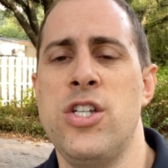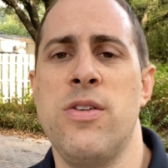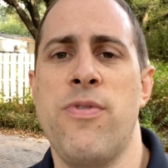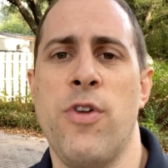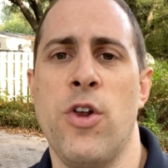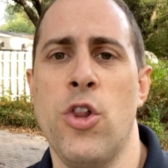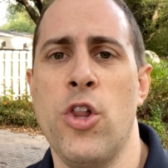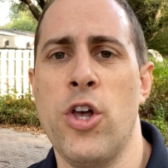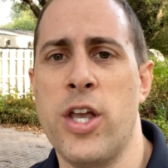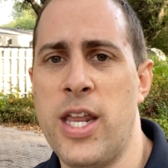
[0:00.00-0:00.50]
If
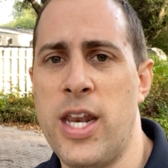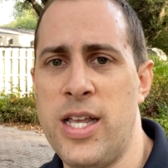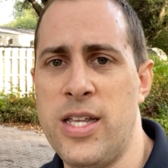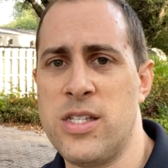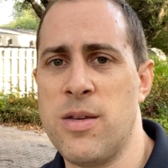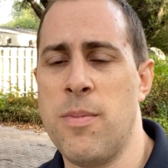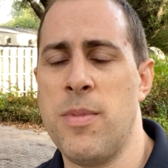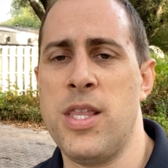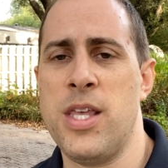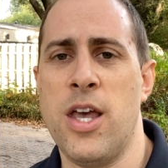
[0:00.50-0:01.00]
you're looking at
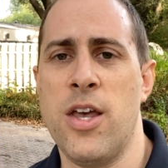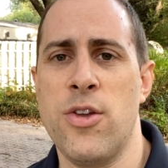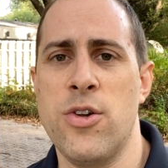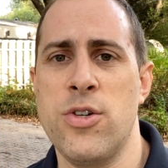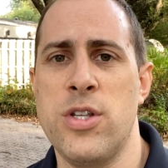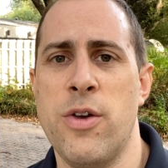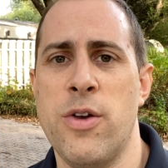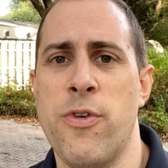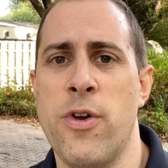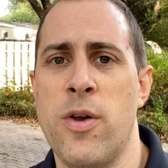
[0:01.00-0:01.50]
some of the other
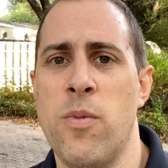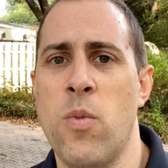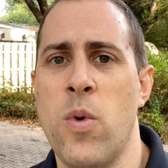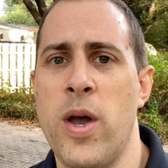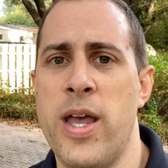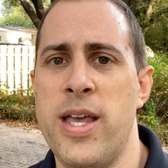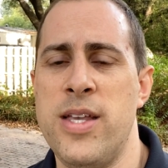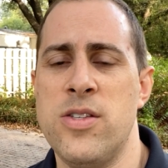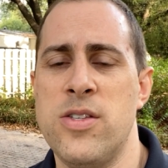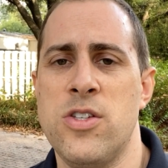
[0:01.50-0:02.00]
different
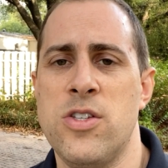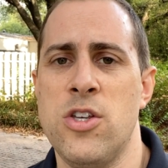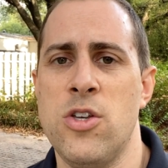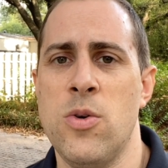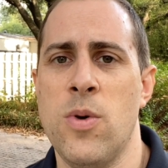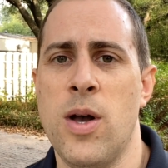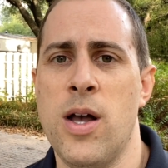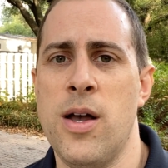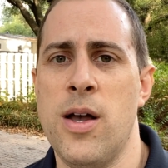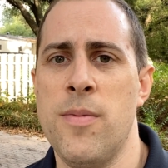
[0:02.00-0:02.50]
ways
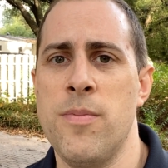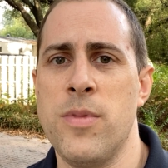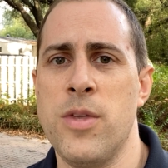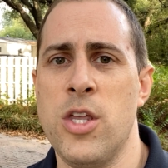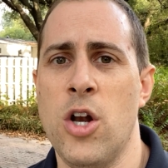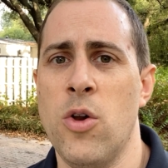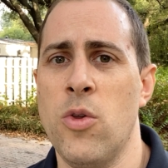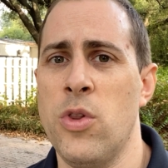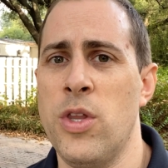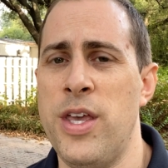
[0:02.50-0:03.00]
to,
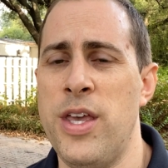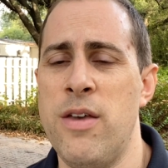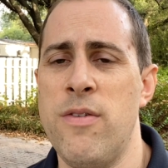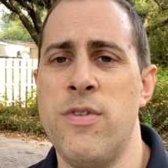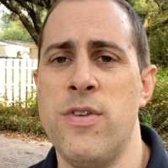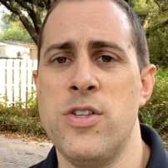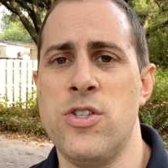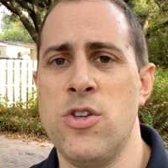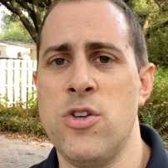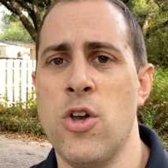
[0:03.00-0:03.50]
live
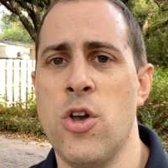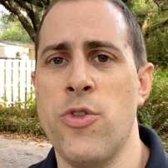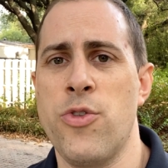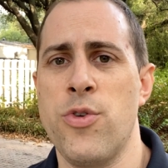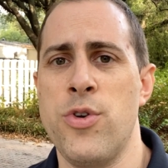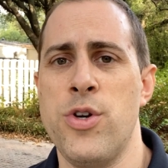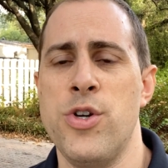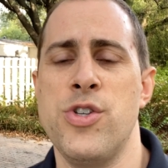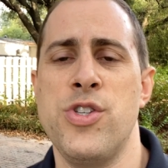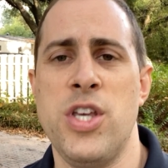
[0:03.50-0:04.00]
as you go
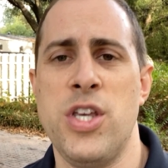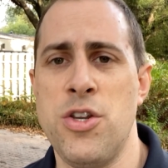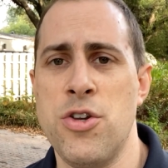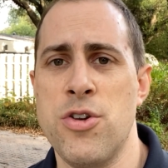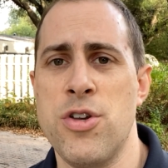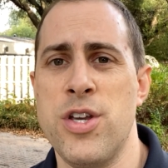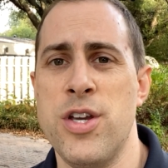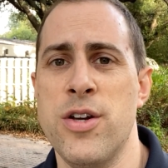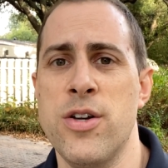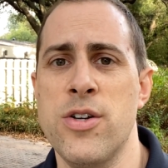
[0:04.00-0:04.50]
through your senior
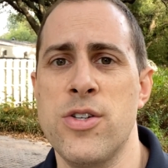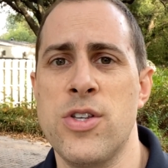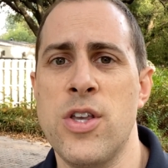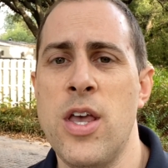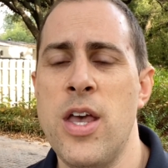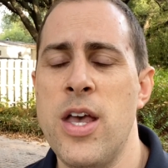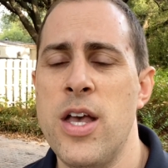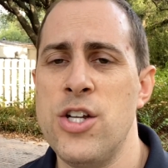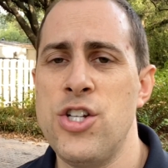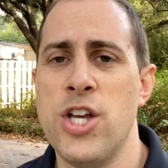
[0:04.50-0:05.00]
years,
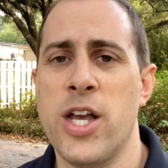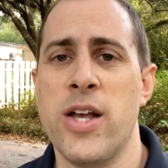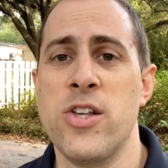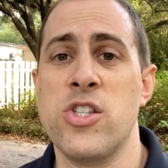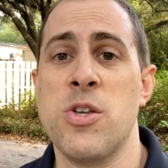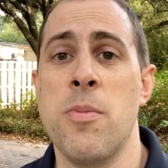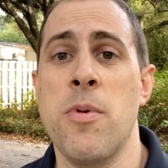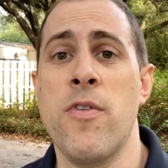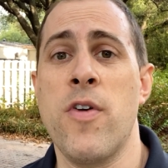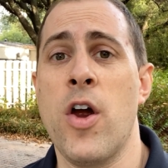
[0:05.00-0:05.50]
check out
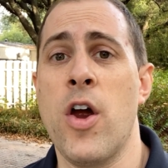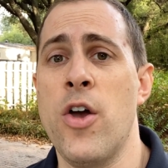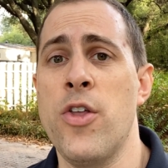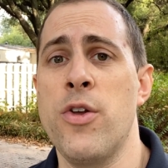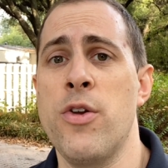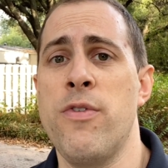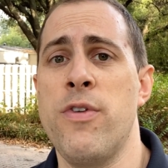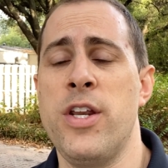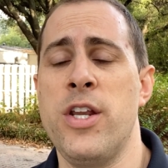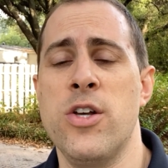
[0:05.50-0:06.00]
some of our
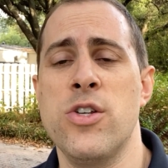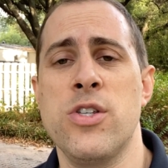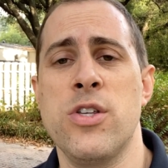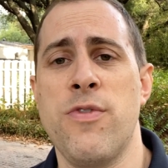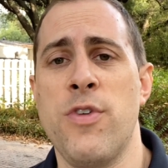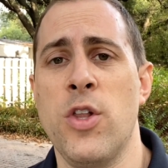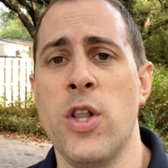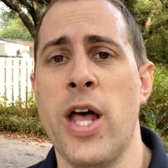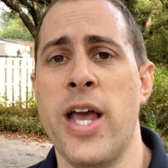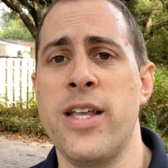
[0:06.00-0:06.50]
other videos
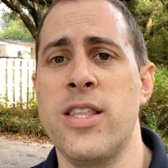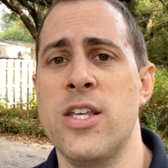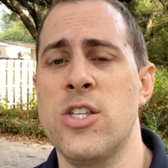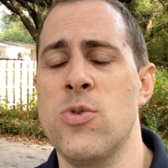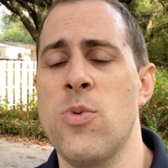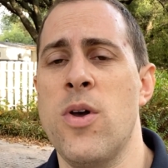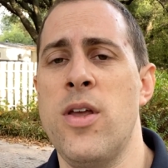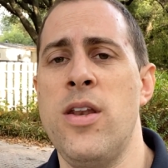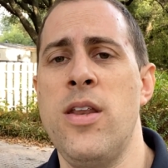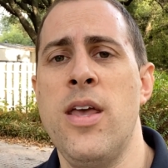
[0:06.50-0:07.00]
if you like
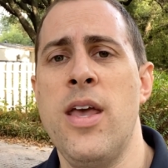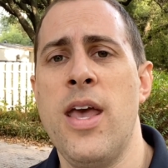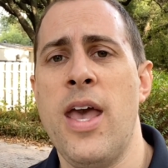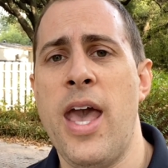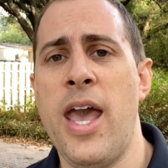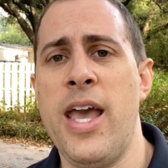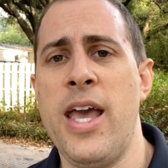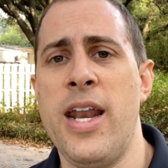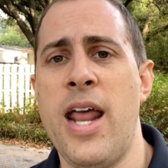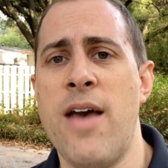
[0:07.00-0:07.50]
this one,
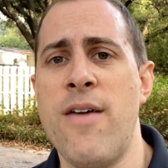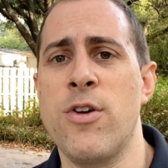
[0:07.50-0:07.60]
and have